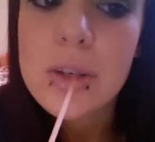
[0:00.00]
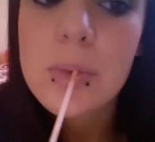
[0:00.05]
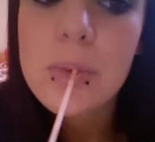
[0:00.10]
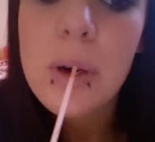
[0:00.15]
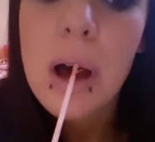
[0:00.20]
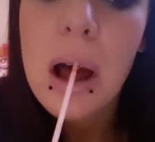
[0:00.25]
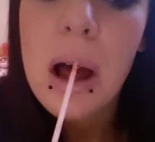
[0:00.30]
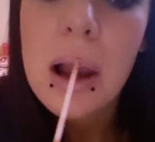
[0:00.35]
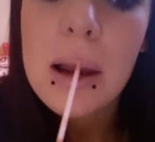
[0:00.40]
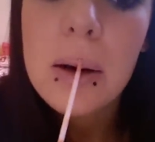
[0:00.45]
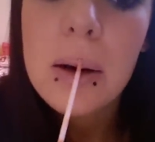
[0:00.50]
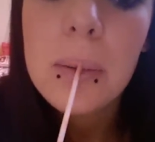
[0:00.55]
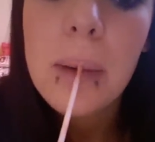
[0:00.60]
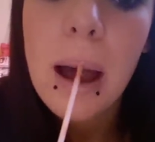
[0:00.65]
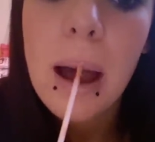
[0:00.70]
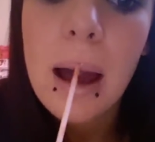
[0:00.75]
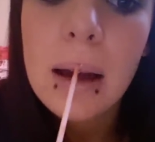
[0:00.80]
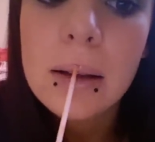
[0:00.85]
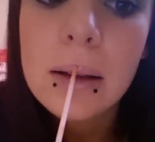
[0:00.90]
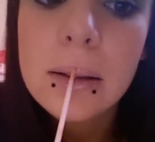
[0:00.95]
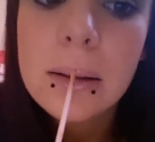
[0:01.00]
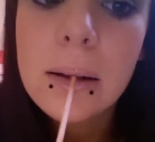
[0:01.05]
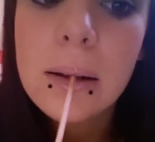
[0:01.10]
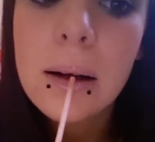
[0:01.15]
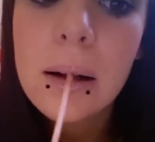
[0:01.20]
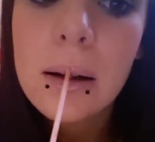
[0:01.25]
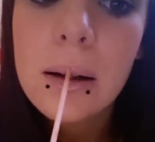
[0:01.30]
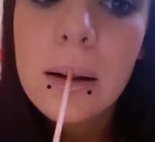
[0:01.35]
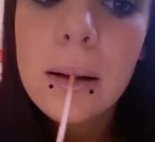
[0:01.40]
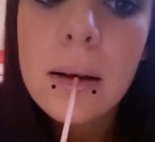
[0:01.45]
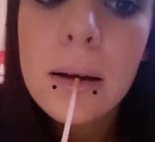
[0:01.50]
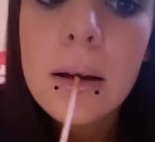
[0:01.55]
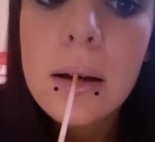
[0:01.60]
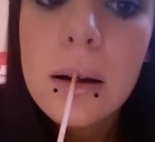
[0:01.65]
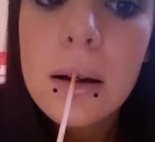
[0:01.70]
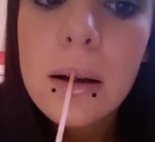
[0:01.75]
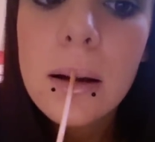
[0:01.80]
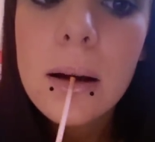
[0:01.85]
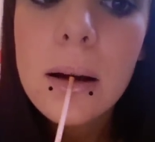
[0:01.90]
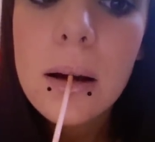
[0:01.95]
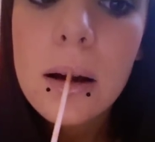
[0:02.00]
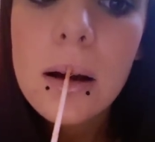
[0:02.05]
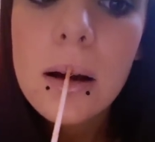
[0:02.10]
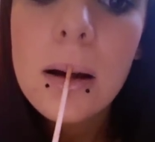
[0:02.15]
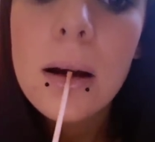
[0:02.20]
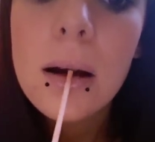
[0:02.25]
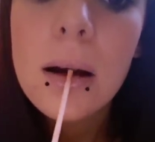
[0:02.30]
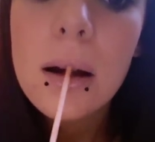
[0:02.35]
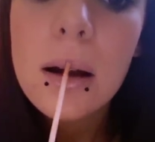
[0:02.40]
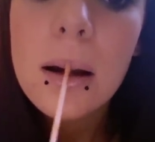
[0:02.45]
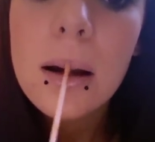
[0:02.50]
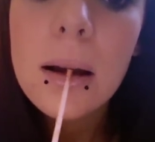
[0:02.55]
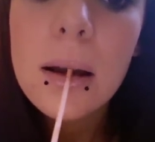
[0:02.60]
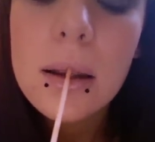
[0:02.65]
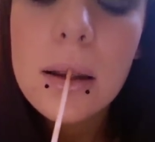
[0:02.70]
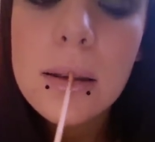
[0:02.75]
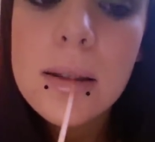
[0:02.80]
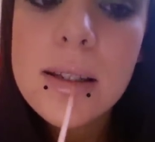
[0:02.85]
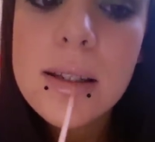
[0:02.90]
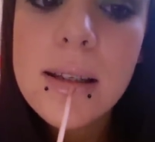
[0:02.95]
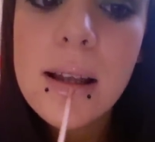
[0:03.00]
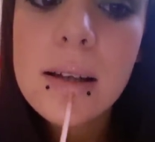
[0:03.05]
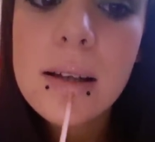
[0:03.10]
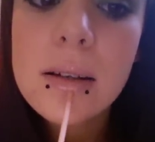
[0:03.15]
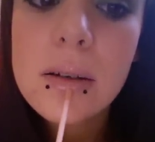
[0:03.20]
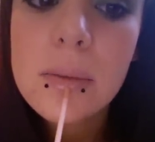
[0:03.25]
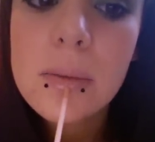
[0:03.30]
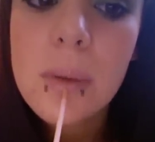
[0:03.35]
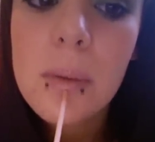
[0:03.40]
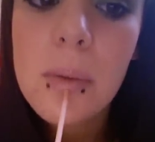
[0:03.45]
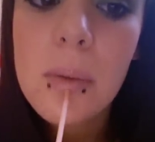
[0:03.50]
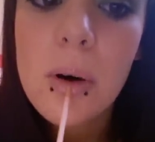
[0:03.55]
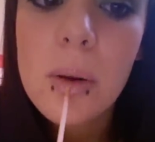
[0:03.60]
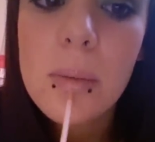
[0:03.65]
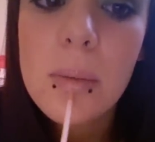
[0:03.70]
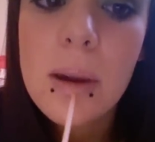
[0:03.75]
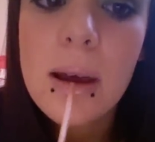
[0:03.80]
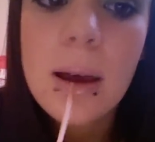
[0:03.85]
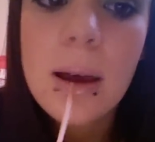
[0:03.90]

just put a little bit extra in the centre of my bottom